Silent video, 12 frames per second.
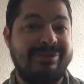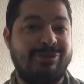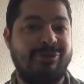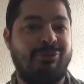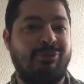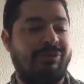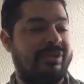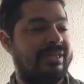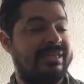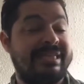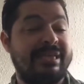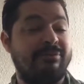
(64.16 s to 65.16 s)
into
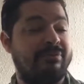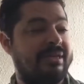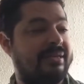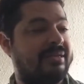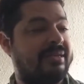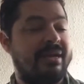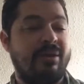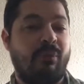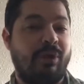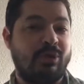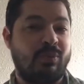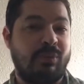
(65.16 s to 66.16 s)
the series,
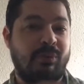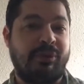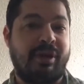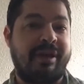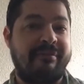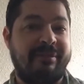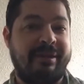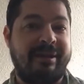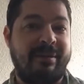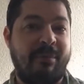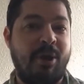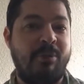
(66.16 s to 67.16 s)
which we will dive
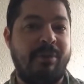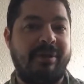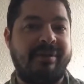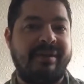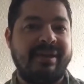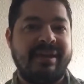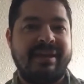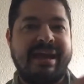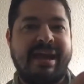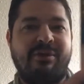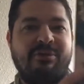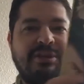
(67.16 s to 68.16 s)
in a moment.
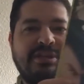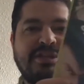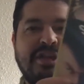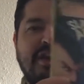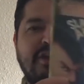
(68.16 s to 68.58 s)
Now, this